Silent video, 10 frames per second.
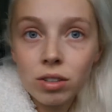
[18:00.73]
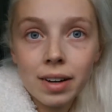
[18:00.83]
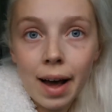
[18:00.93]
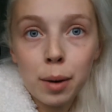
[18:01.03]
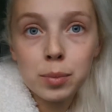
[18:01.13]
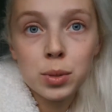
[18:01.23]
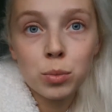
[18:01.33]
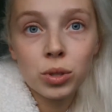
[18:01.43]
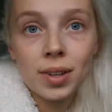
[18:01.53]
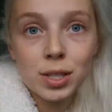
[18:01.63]
not going to help
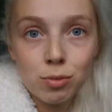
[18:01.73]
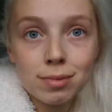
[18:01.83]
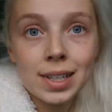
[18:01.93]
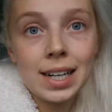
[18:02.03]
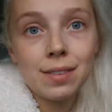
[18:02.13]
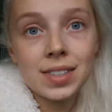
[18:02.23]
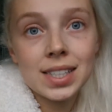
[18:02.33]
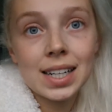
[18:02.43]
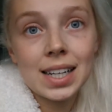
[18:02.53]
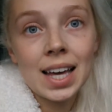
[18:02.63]
someone that's really
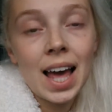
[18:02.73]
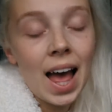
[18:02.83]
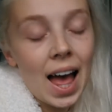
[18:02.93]
physically